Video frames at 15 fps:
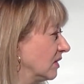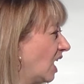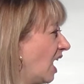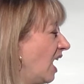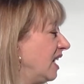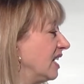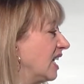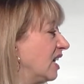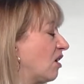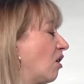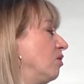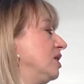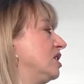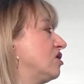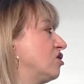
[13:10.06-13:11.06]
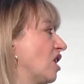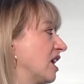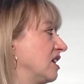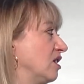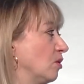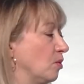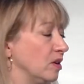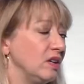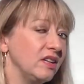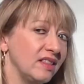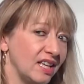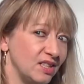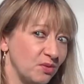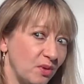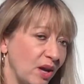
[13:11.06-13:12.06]
And again, always check your work.
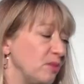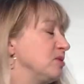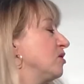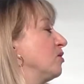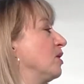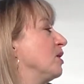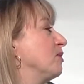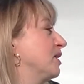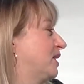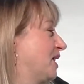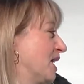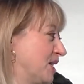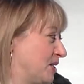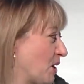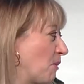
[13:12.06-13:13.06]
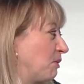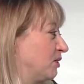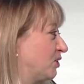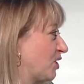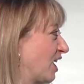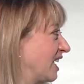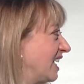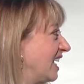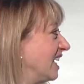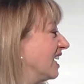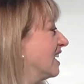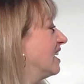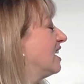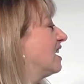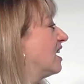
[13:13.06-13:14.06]
That's what I was doing, was double checking.
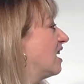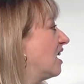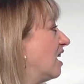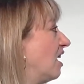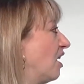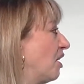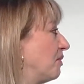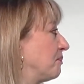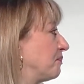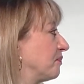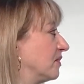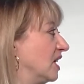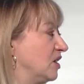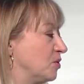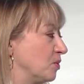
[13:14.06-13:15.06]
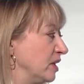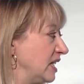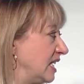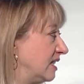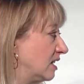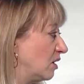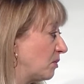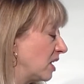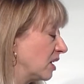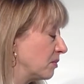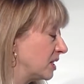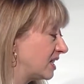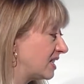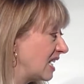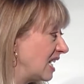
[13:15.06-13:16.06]
It's really easy to make a
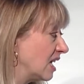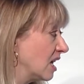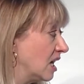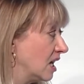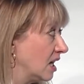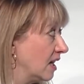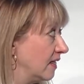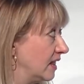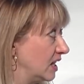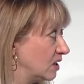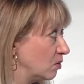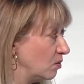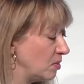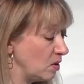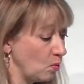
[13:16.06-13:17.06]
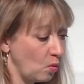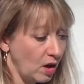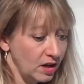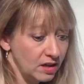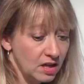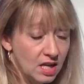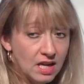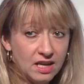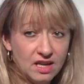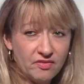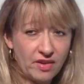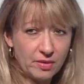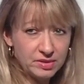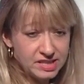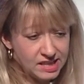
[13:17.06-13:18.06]
mistake. This would be one, if
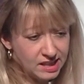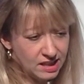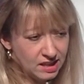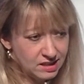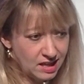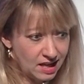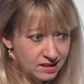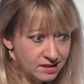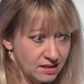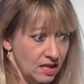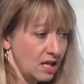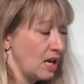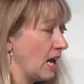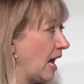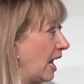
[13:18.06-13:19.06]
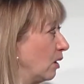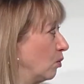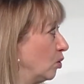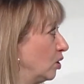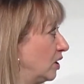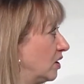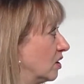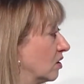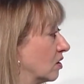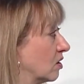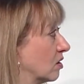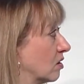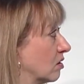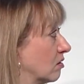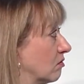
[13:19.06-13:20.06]
I were taking a test, I would
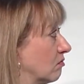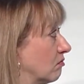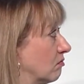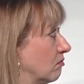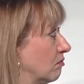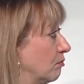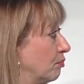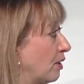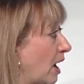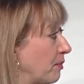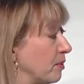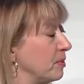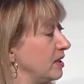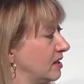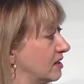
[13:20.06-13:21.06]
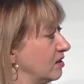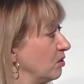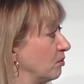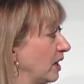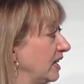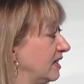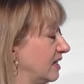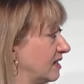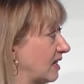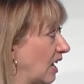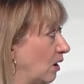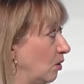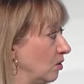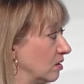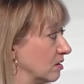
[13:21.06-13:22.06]
probably still write this
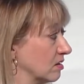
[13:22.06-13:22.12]
out